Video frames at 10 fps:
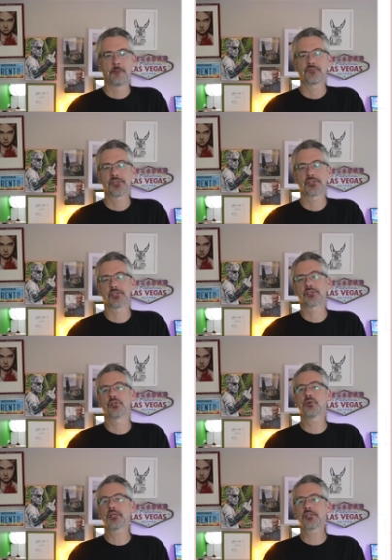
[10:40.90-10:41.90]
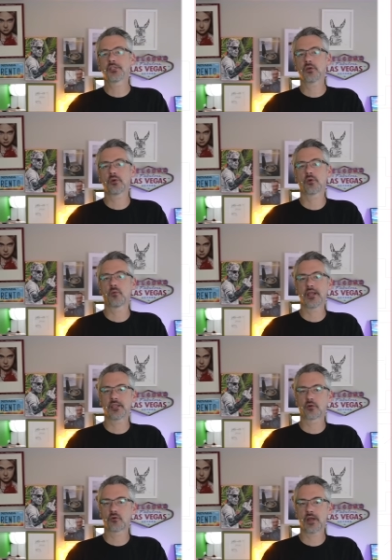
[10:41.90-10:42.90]
He says, doing so in a way
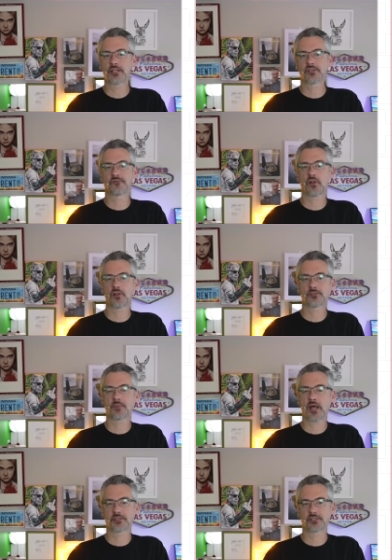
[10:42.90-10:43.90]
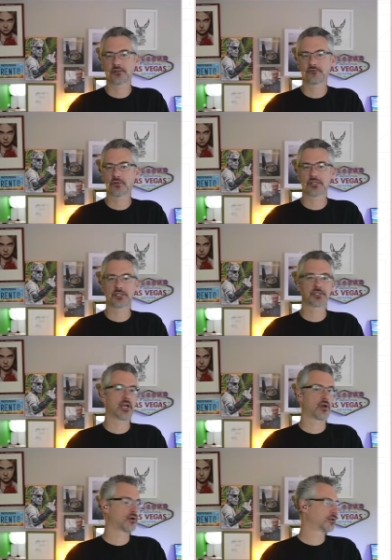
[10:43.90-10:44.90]
that creates a false positive for disk
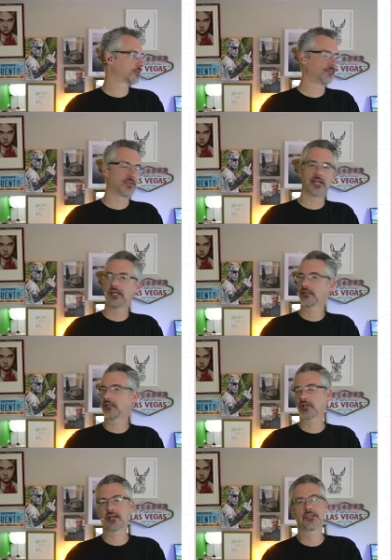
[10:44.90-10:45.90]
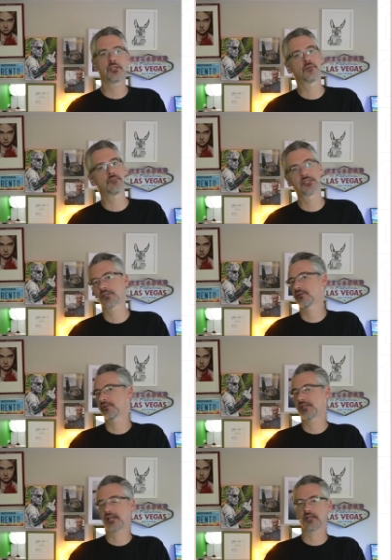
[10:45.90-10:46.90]
errors. Nah, you, I think you're
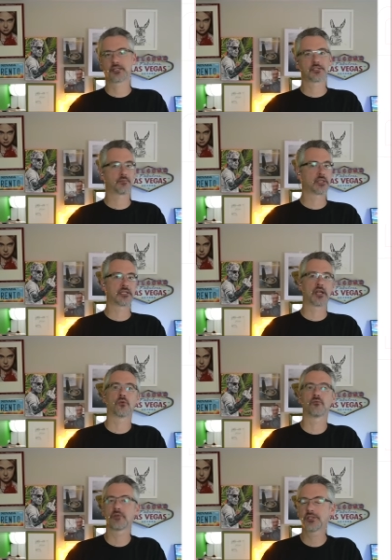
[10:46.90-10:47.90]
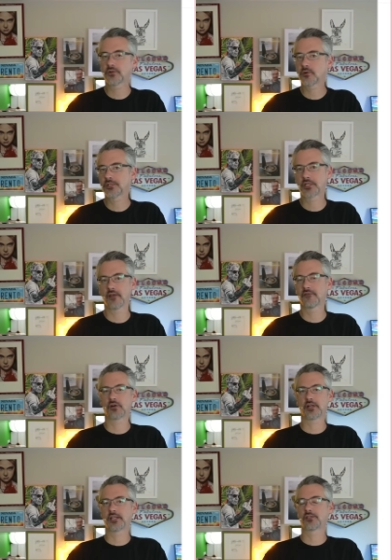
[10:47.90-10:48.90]
misunderstanding something there. Resource
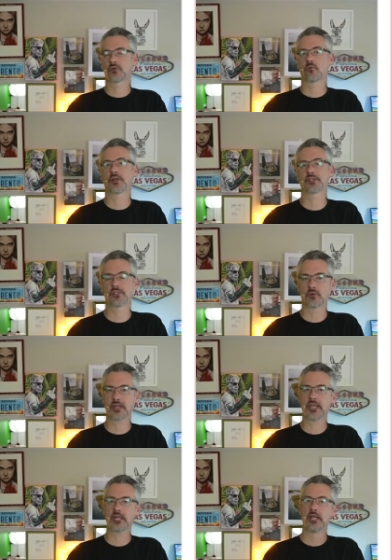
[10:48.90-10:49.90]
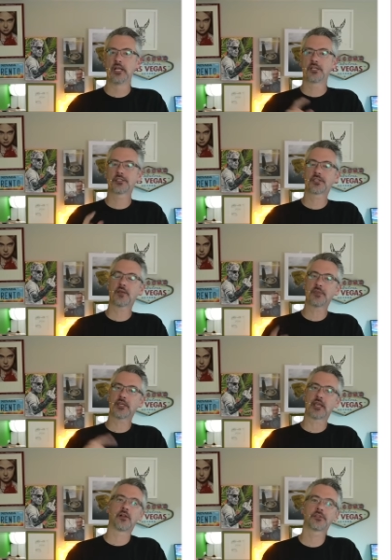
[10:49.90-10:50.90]
governor isn't what's doing it.
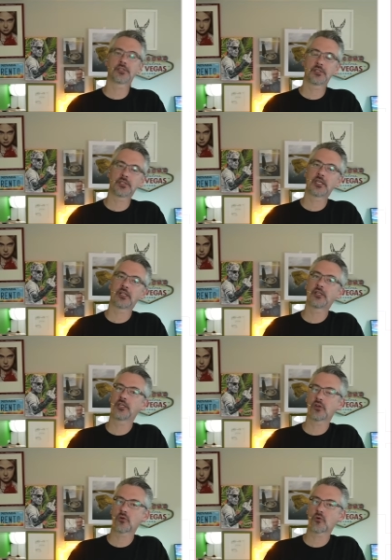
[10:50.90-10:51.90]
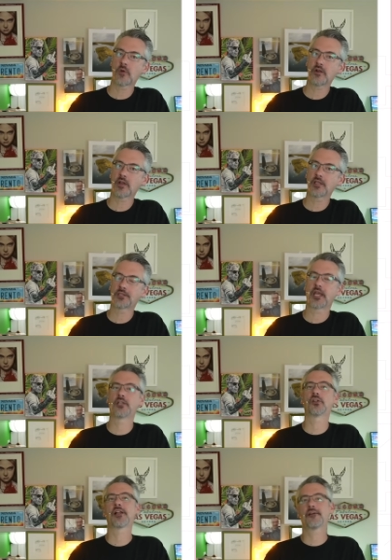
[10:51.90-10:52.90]
Something else is killing your queries,
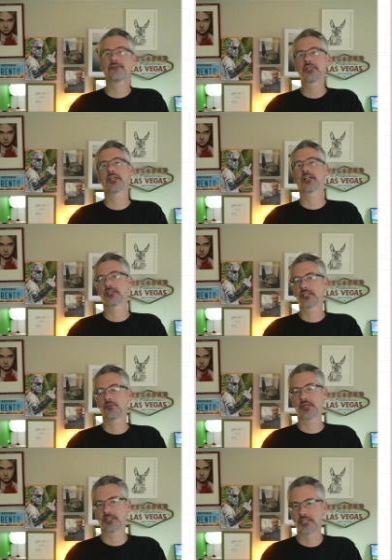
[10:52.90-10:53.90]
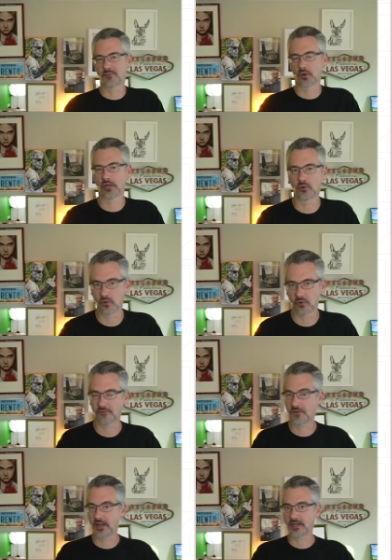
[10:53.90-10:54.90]
and you'll have to dig a little bit deeper in order to
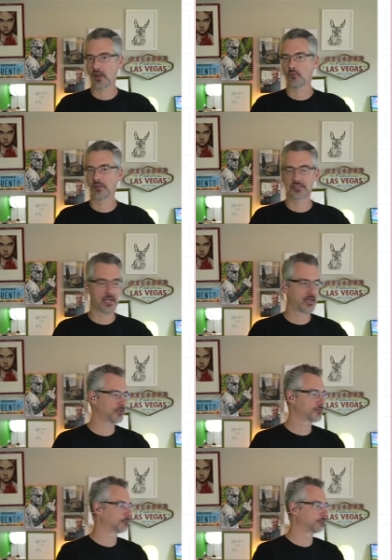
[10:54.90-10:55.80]
find out what that is.